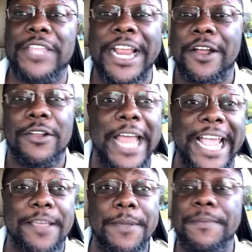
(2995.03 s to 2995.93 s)
they don't
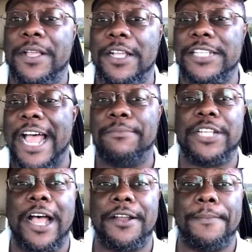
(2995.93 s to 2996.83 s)
like me because
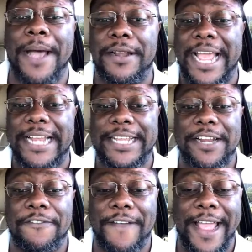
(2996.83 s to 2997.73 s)
I'm talking about and
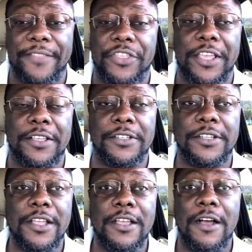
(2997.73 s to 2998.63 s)
identifying
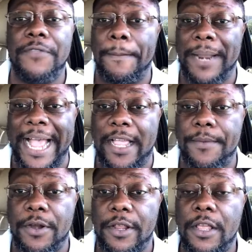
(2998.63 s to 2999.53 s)
things of the black
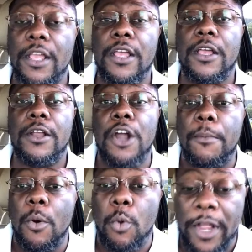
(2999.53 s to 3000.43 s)
community.
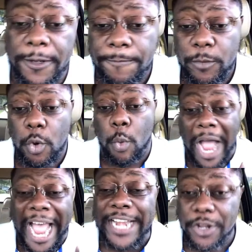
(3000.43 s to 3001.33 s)
Number one,
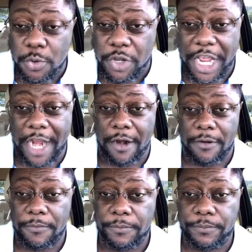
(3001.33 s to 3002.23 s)
why do you care?